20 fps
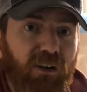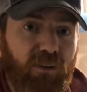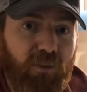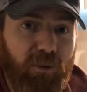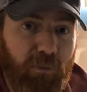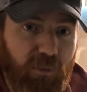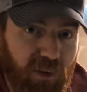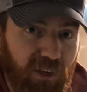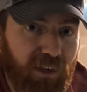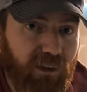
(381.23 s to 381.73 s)

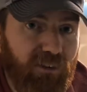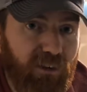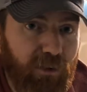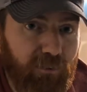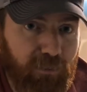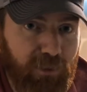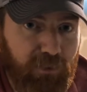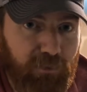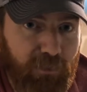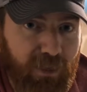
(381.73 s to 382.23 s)
We put in
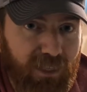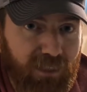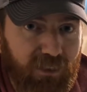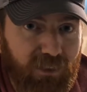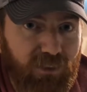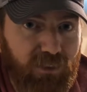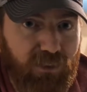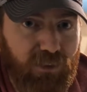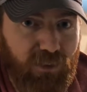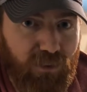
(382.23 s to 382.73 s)
Grumpy
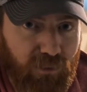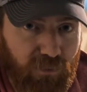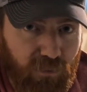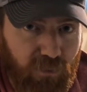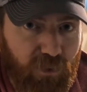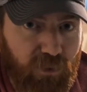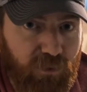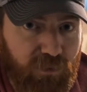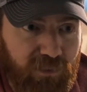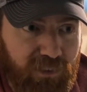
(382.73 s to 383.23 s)
Metal's
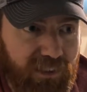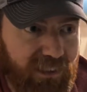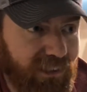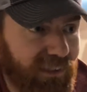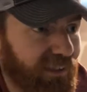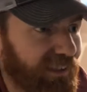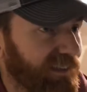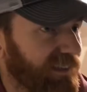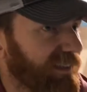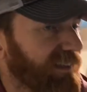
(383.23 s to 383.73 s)
roof
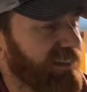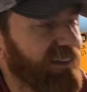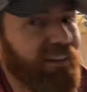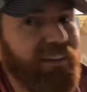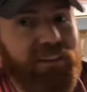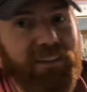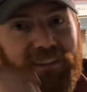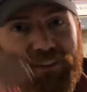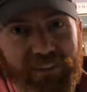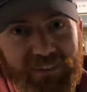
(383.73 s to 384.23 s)
kit.
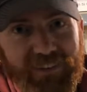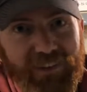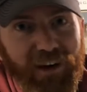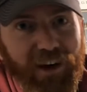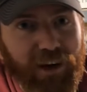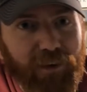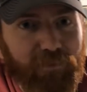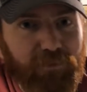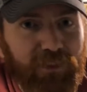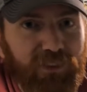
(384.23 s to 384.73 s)
The
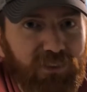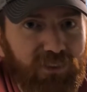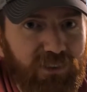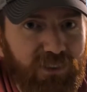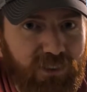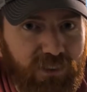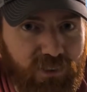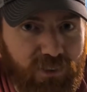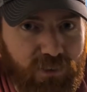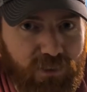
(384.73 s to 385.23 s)
top is
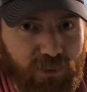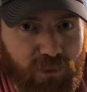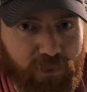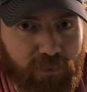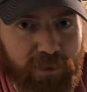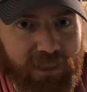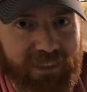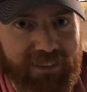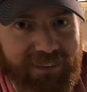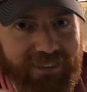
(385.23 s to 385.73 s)
new. So
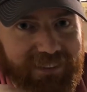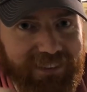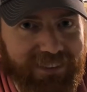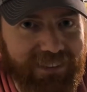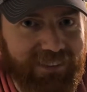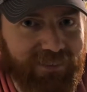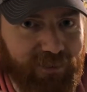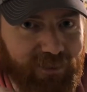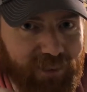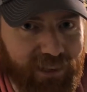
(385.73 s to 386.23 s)

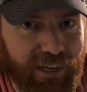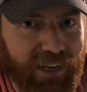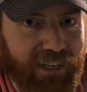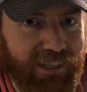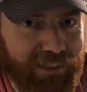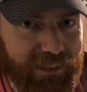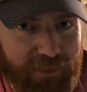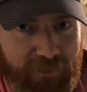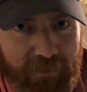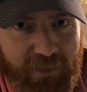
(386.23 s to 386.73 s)
basically we're
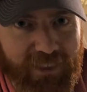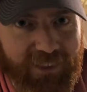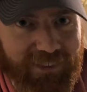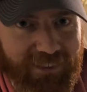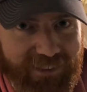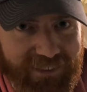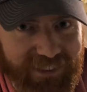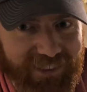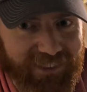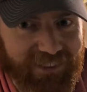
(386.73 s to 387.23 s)
at the
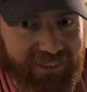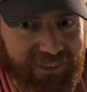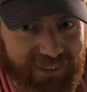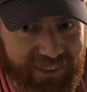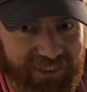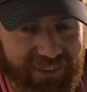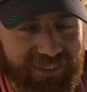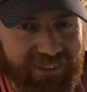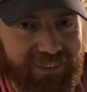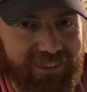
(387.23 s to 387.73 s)
middle section
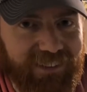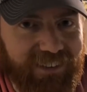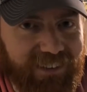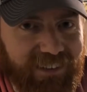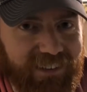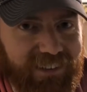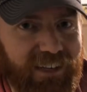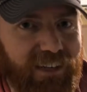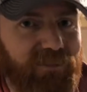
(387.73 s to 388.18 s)
is stock.